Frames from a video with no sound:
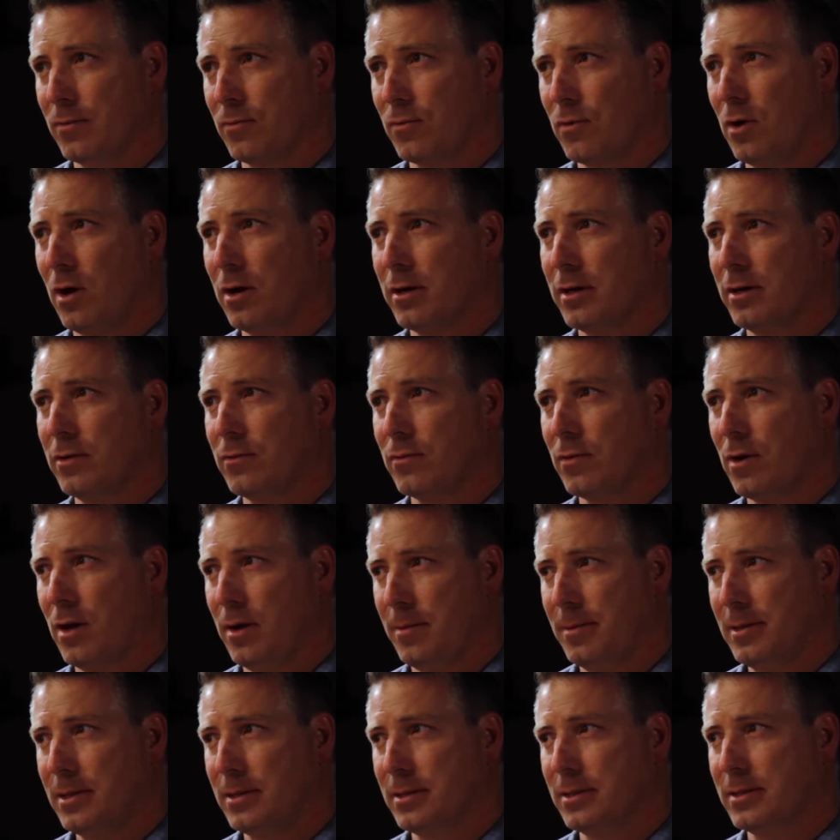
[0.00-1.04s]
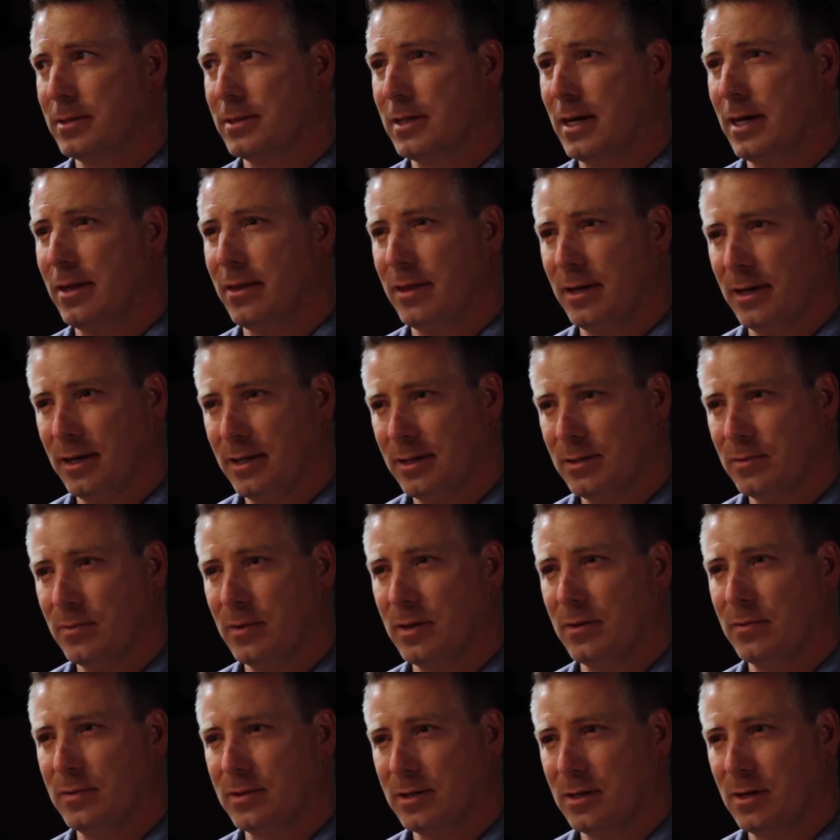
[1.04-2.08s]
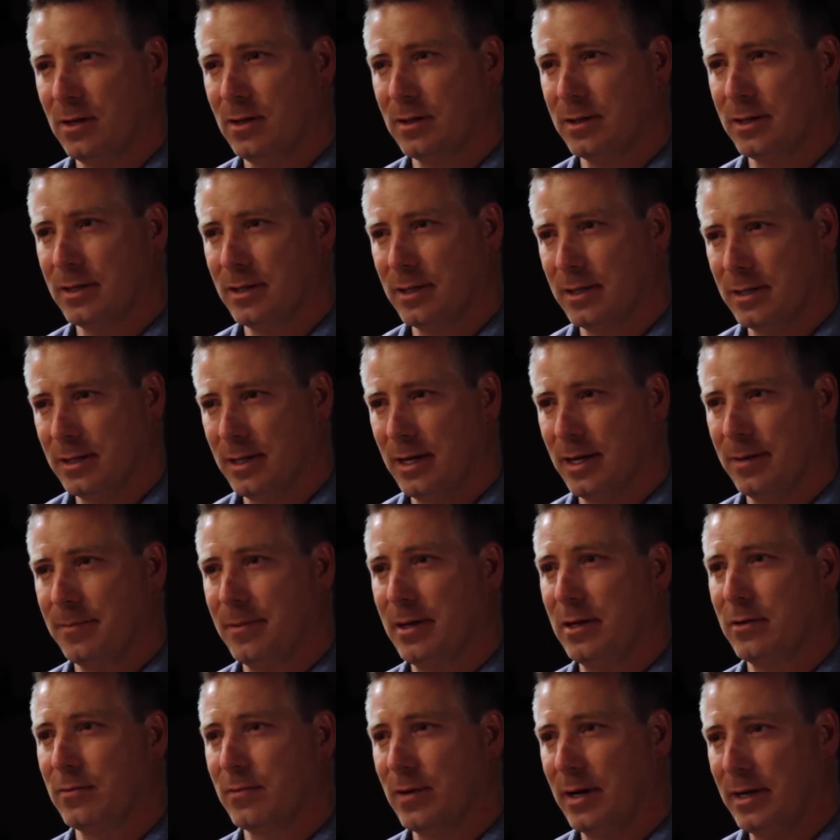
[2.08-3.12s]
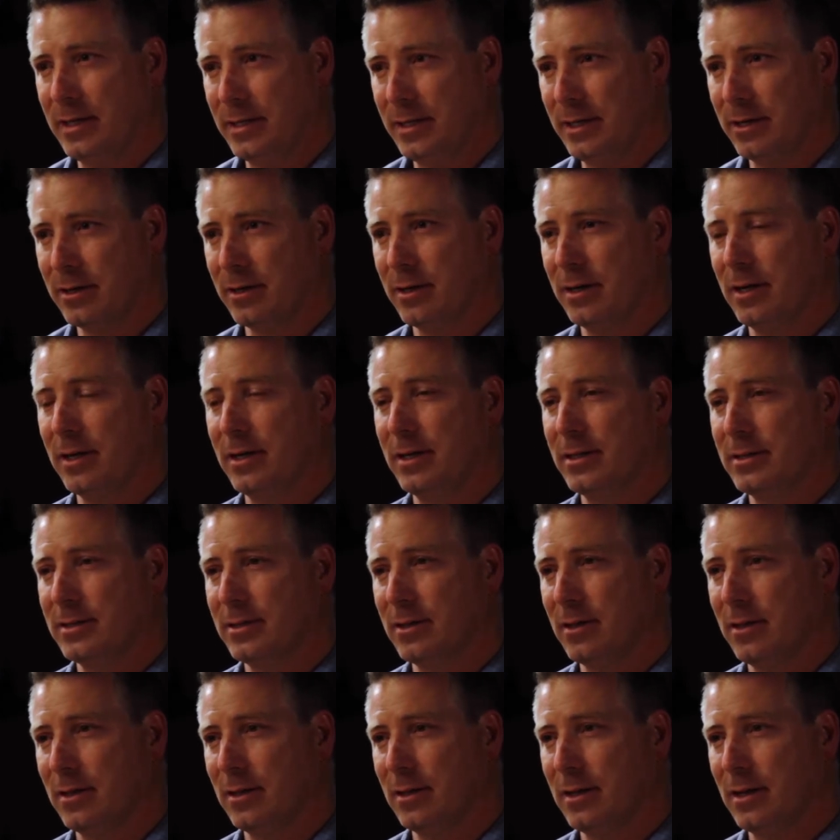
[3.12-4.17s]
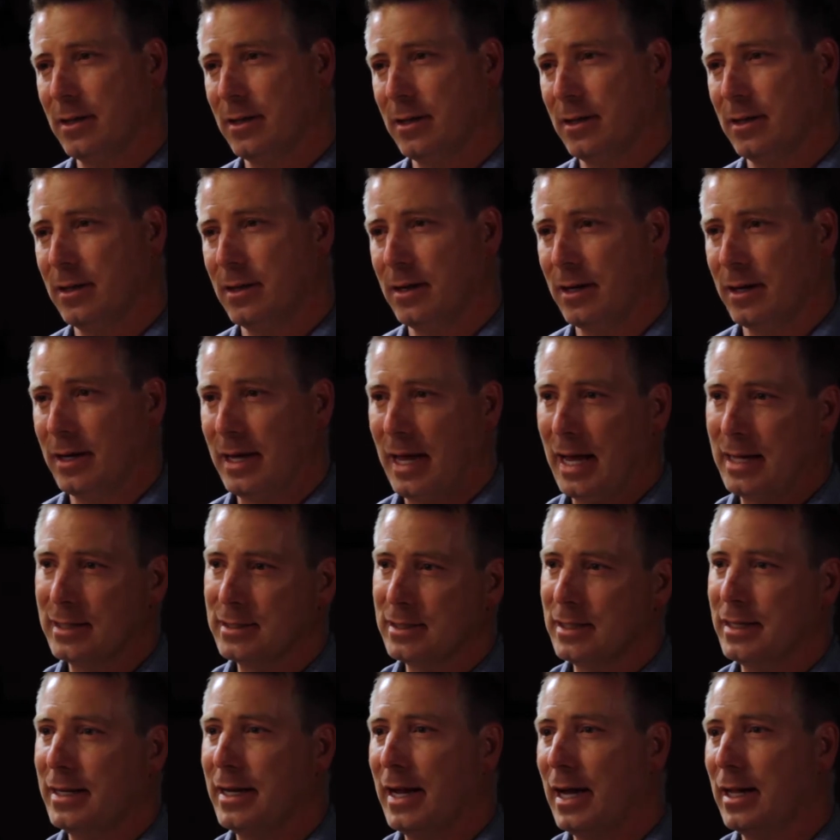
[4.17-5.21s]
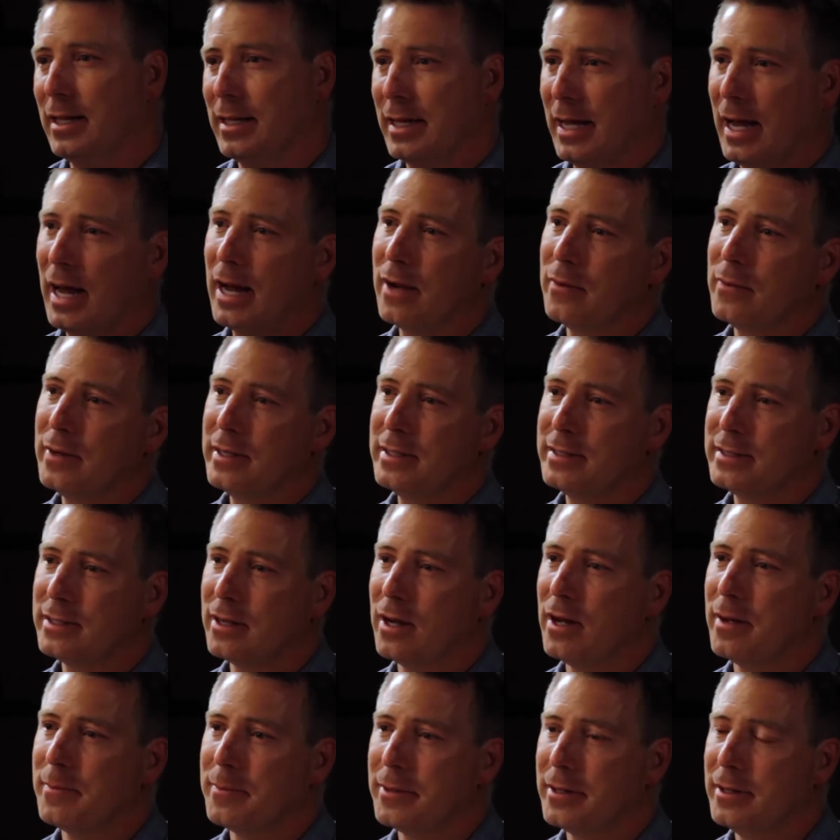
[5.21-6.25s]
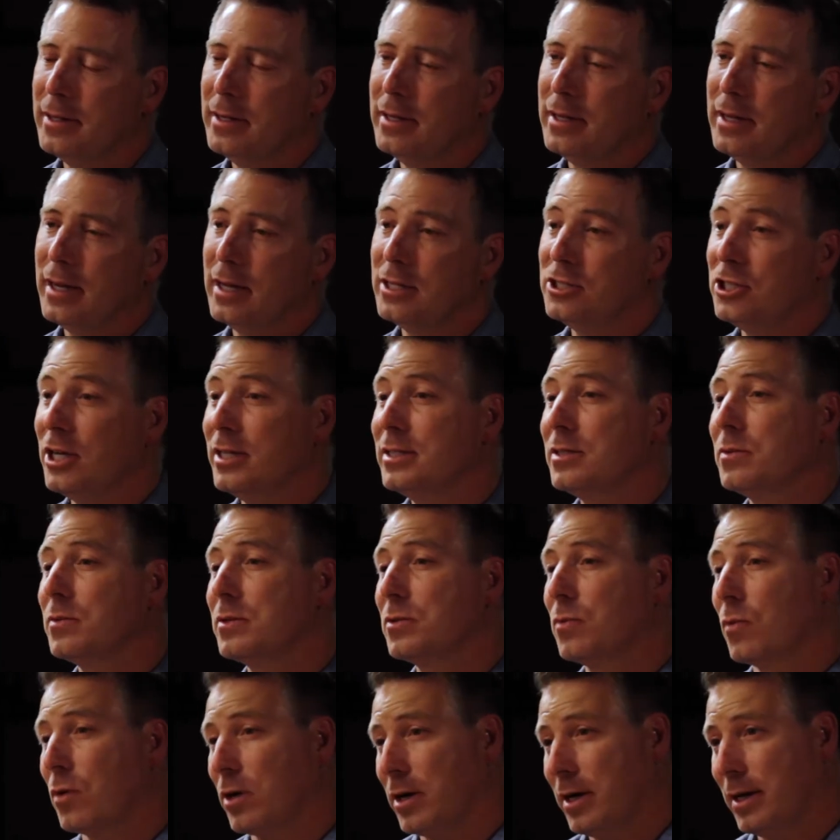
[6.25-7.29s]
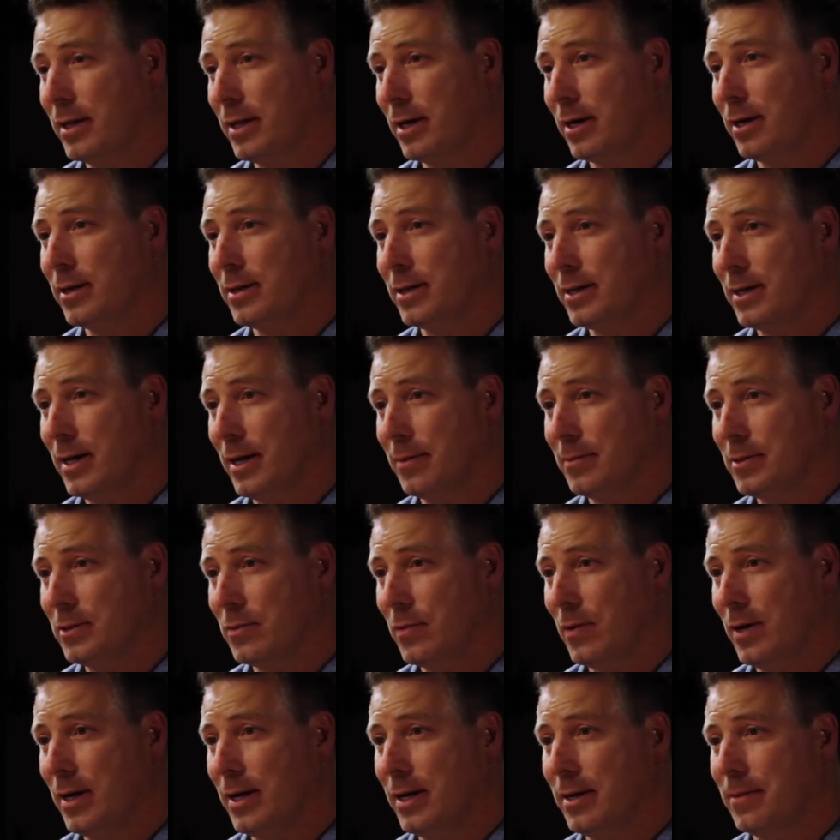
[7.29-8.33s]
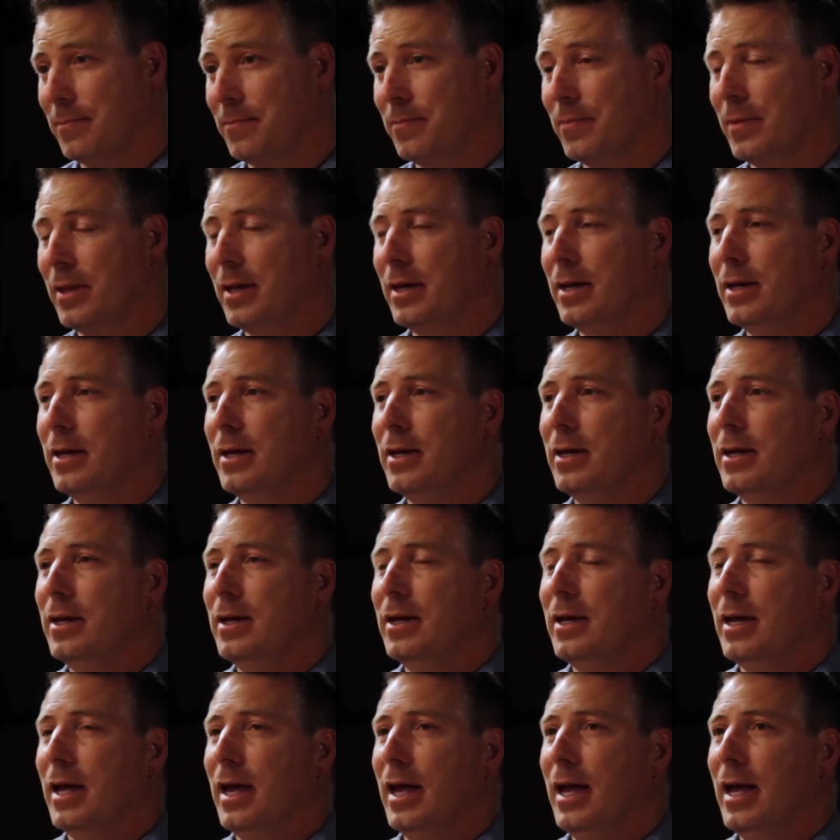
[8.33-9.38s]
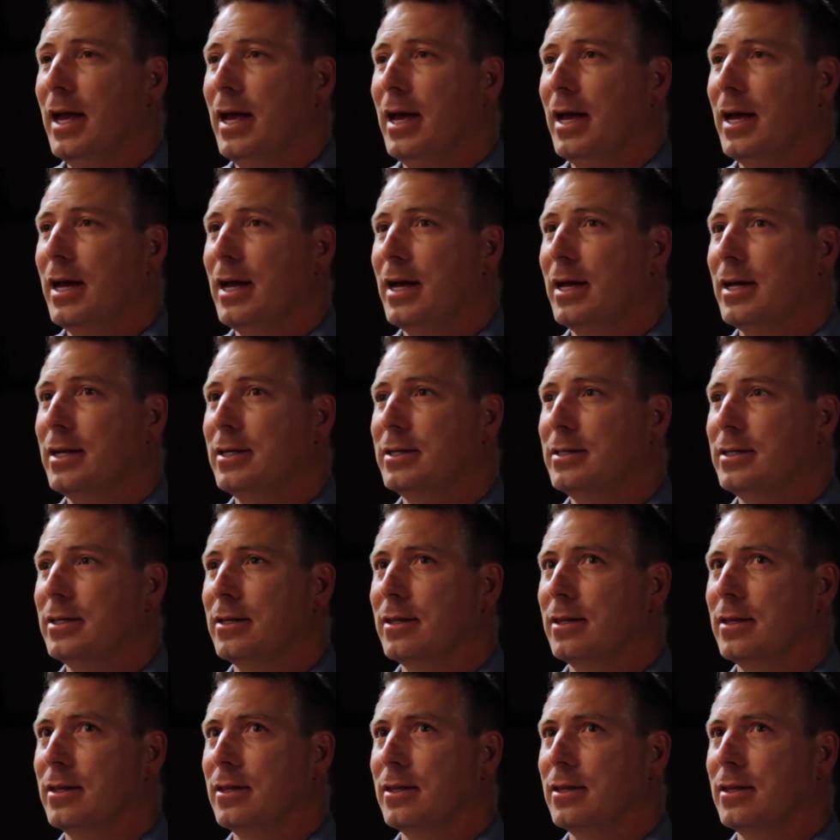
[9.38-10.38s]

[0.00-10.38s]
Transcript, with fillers: Rock and Robins, I think is what it was called at the time in Red mm-hmm. Deer, and it's the, the Gasoline Alley Highway stop. Yeah. And Jason was working there at the time, is why. And